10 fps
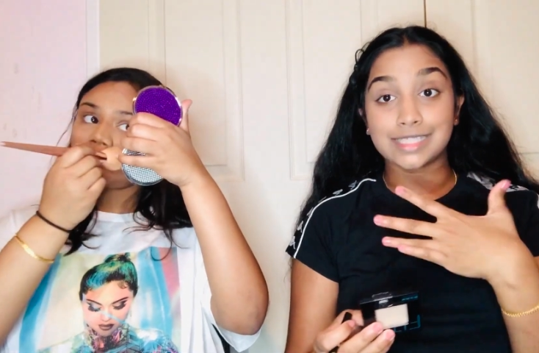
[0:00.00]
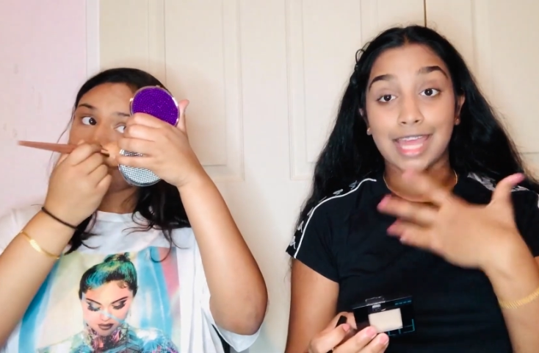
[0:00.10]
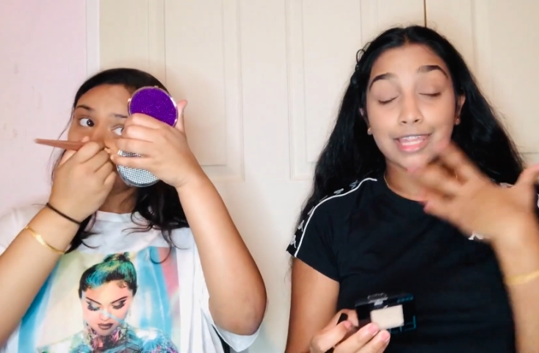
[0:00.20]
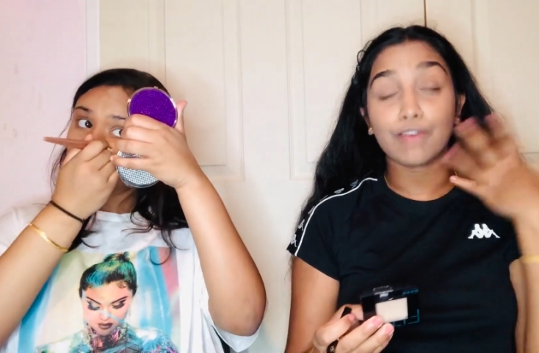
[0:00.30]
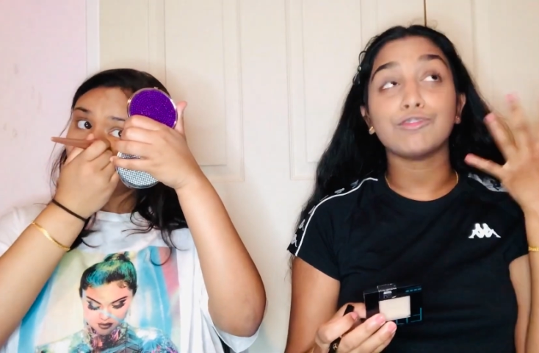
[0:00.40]

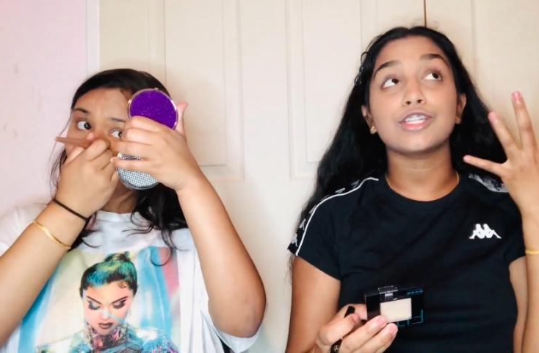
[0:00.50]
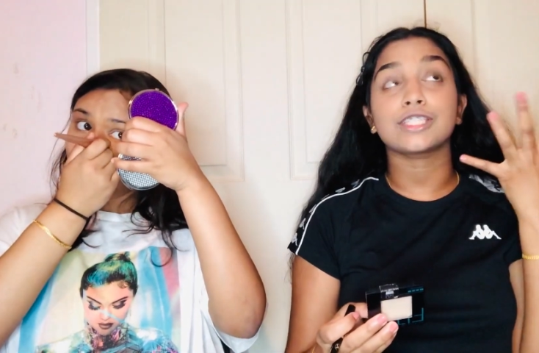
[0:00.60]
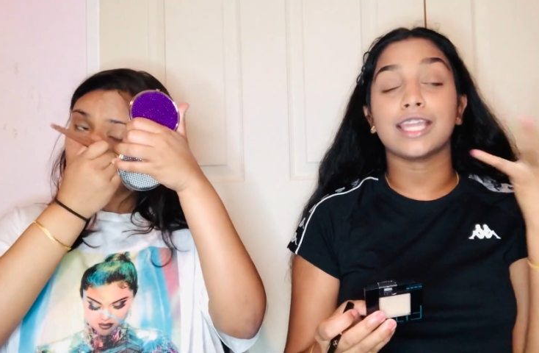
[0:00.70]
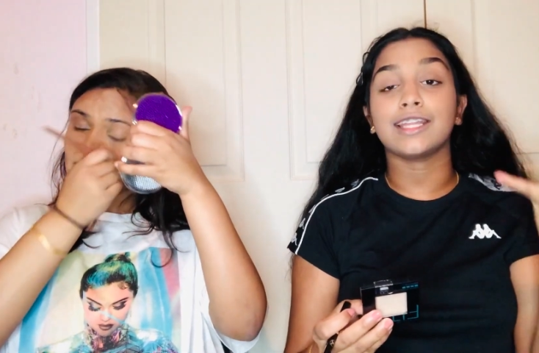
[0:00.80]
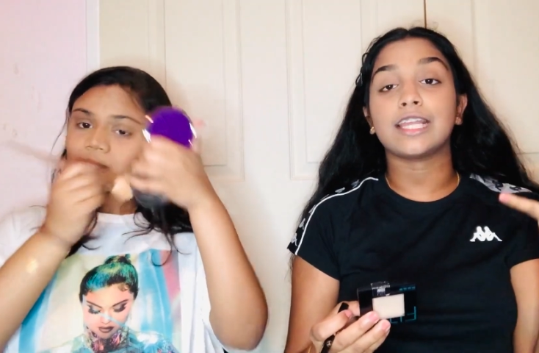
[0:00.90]
Speaker 1: I love their
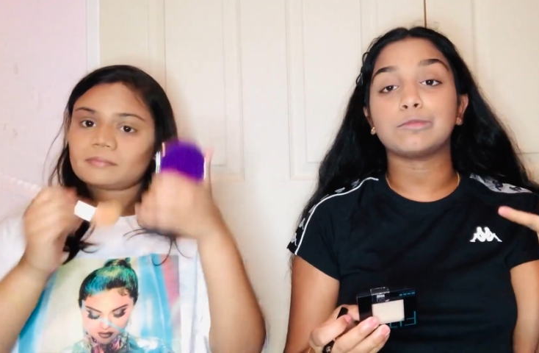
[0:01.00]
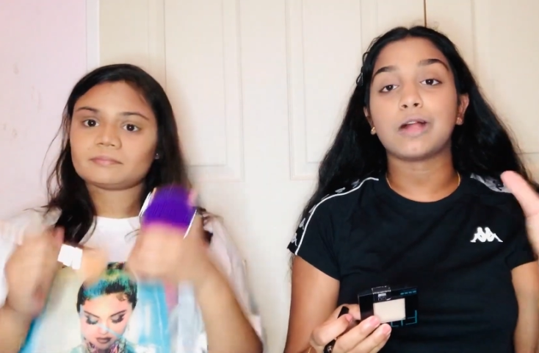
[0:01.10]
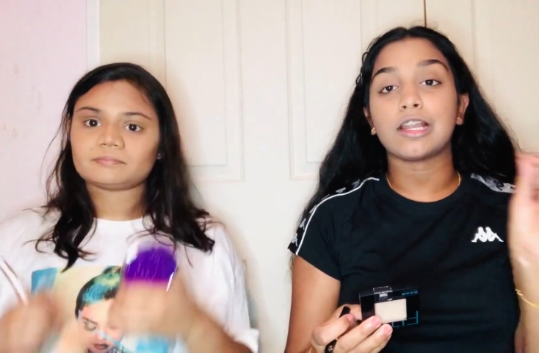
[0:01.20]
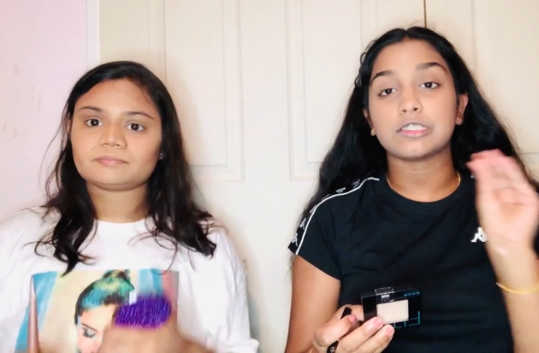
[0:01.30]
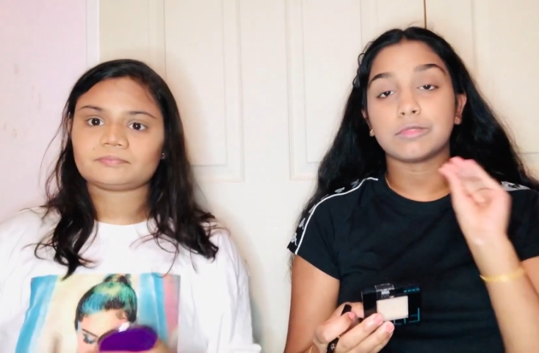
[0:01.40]
skincare
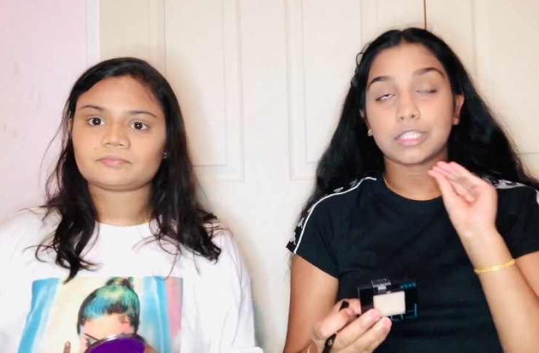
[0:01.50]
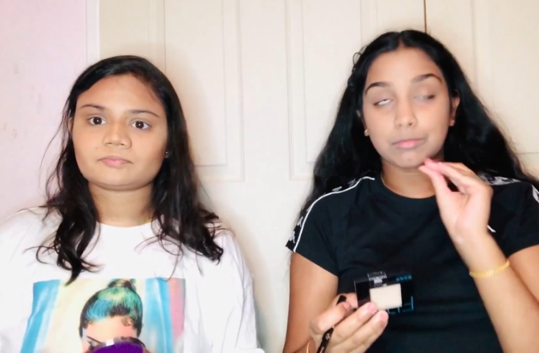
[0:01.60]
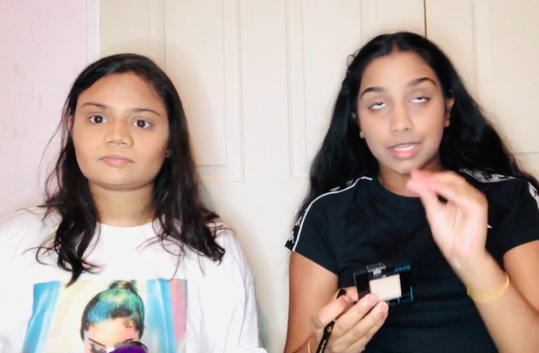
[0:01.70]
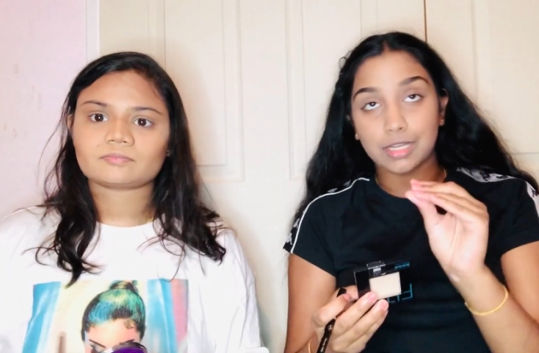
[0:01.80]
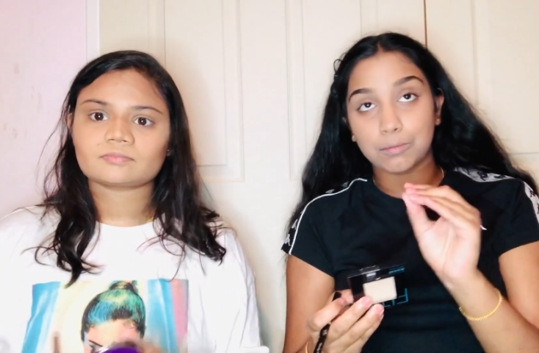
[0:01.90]
products, but their makeup